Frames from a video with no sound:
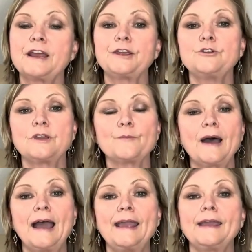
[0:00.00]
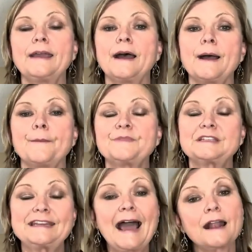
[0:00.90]
Now, you can buy
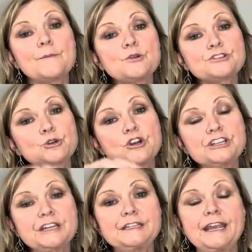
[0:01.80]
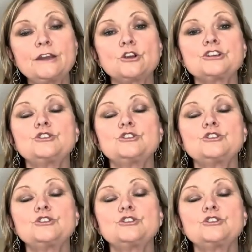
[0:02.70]
stackable storage containers,